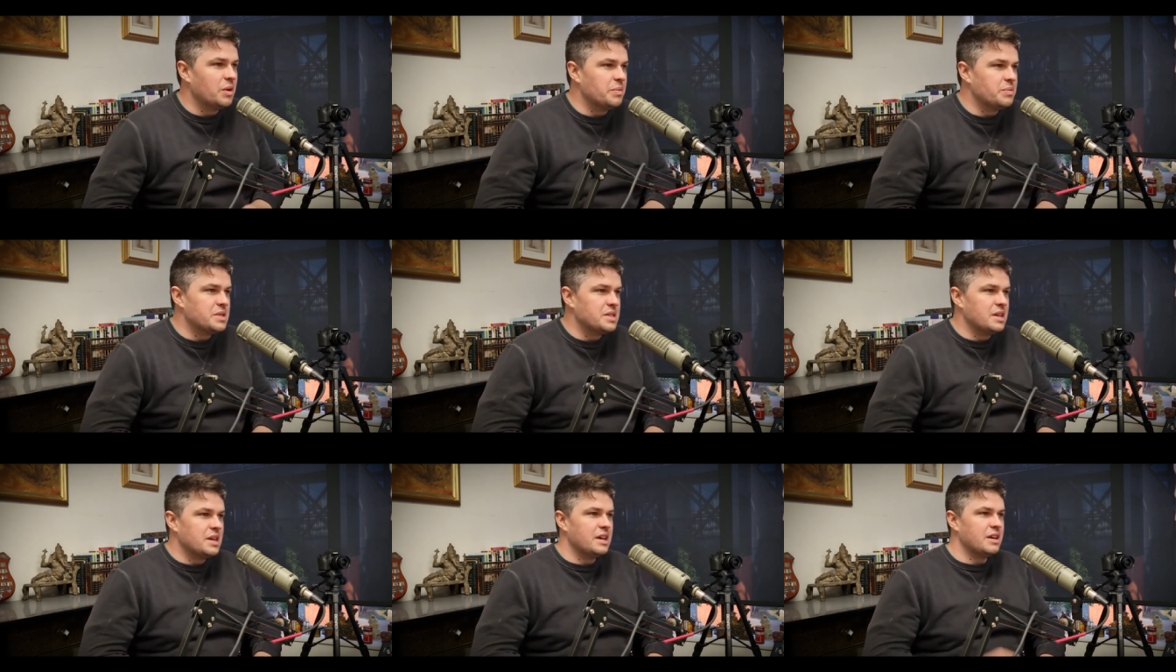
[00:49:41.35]
a
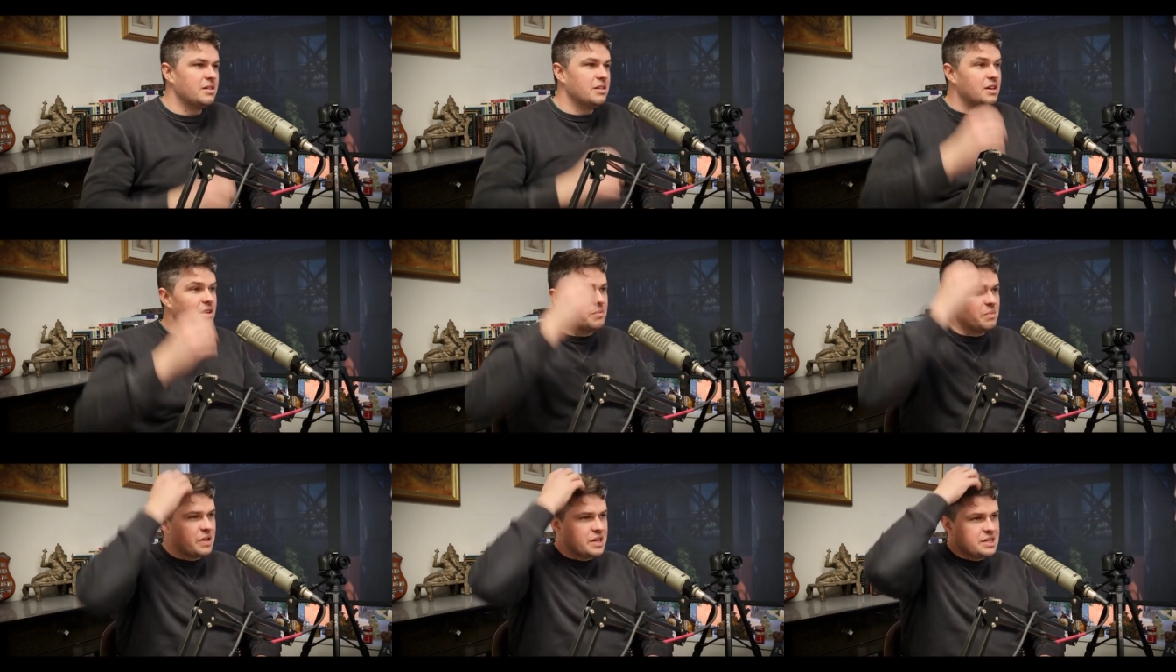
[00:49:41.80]

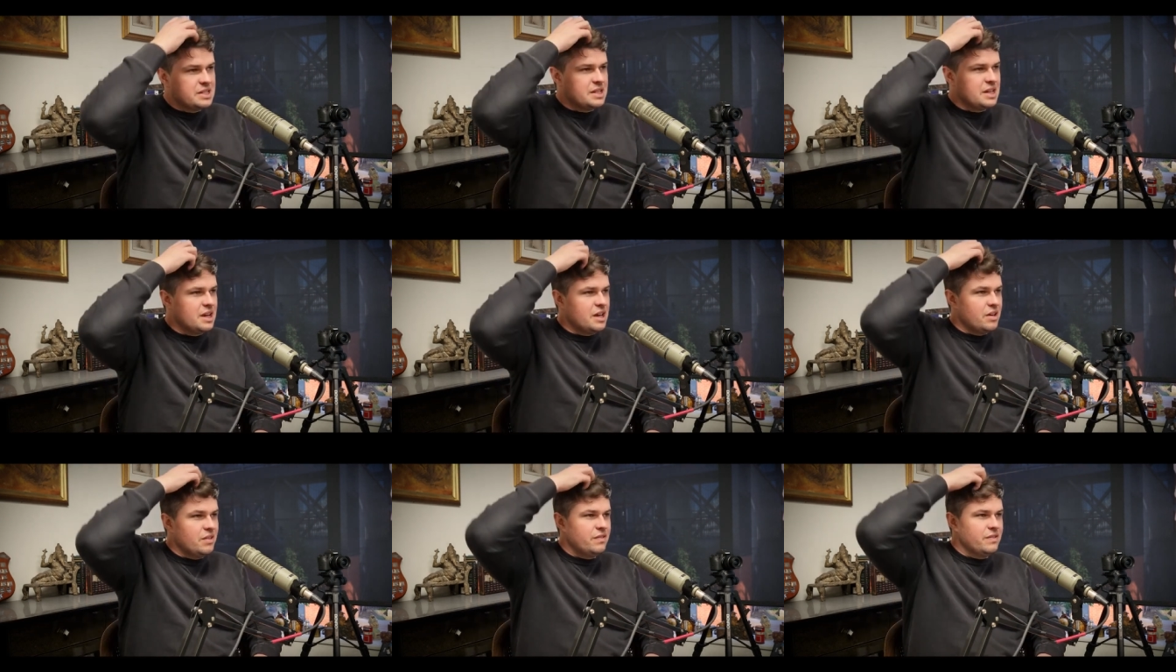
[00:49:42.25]
website
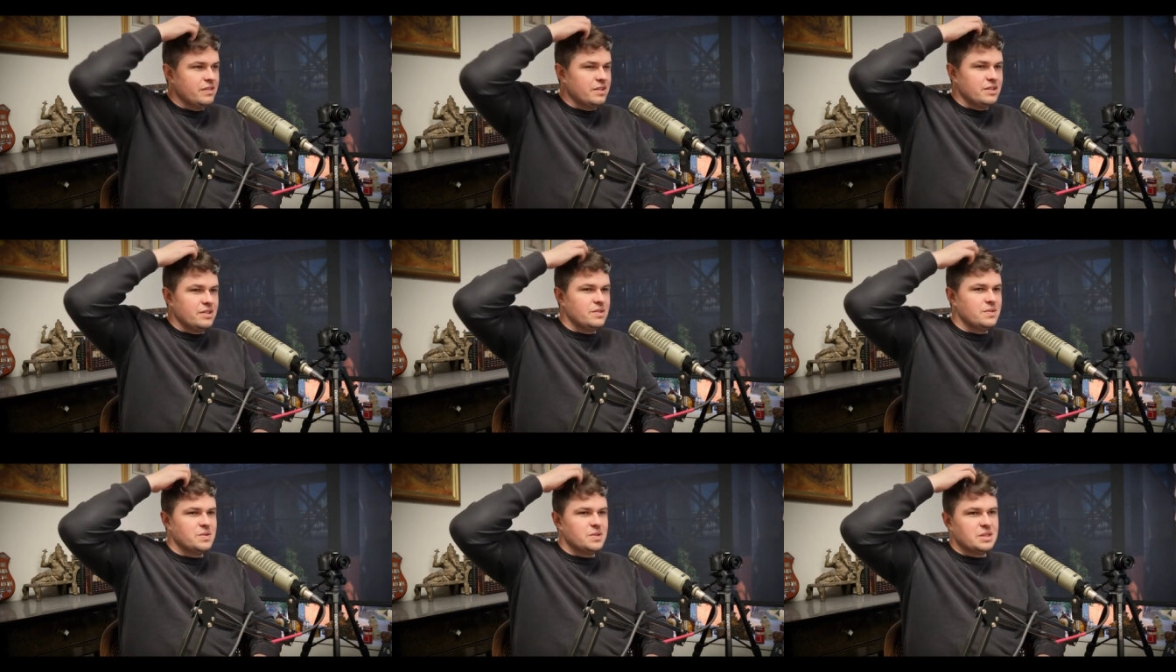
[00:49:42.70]

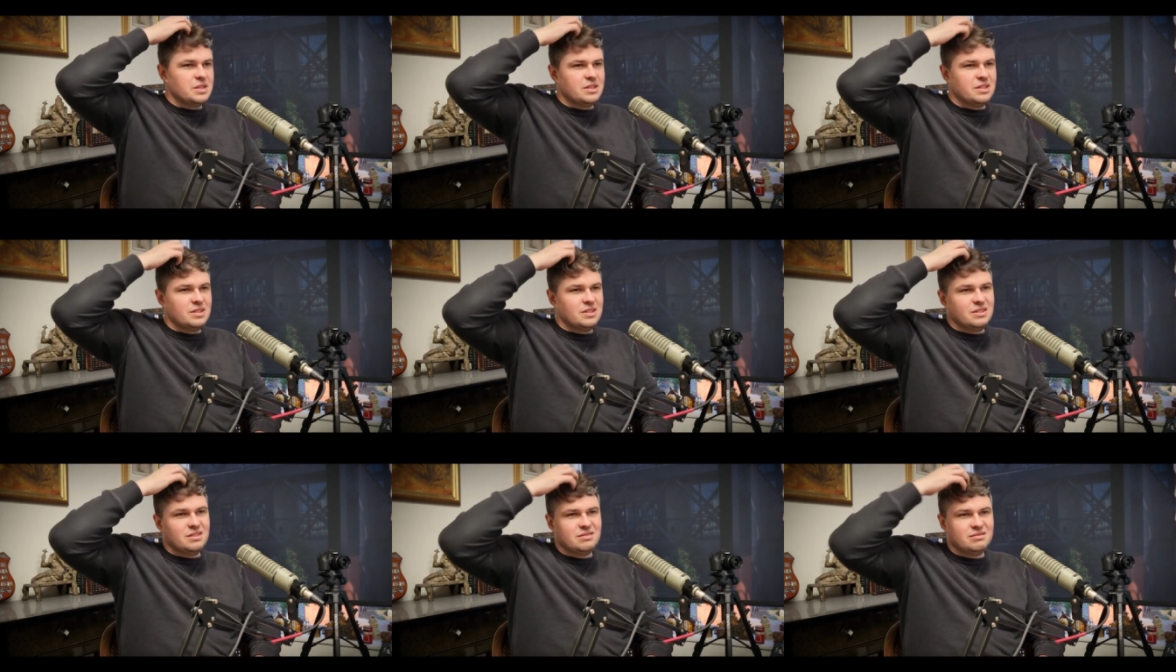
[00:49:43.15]
myself and
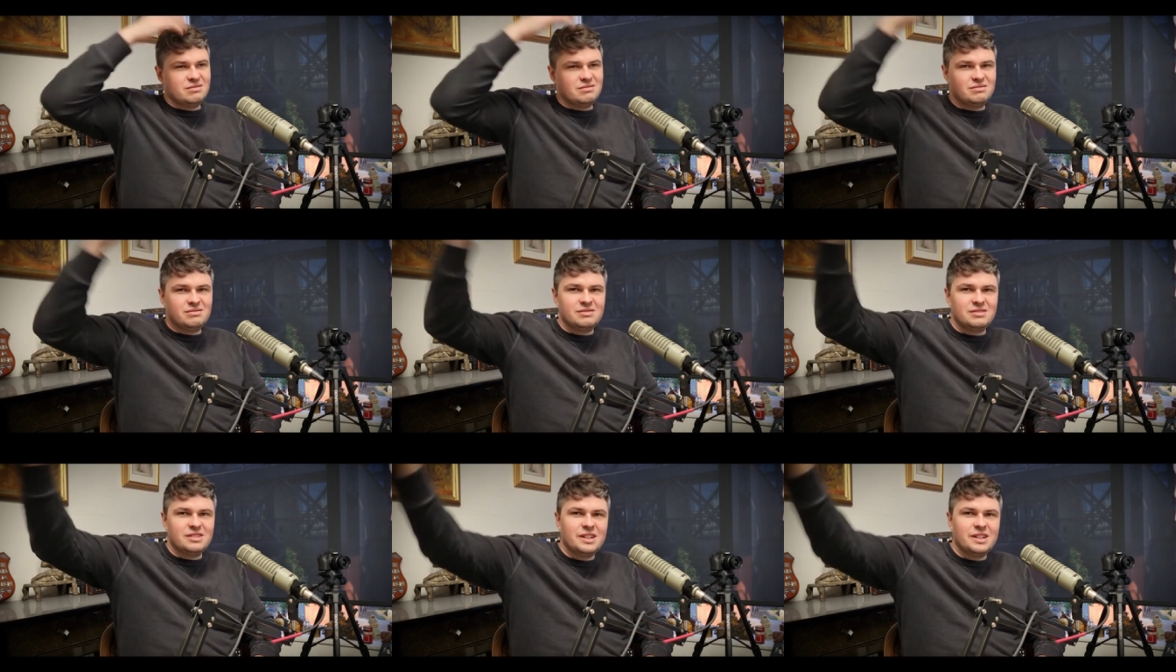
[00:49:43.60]
use a,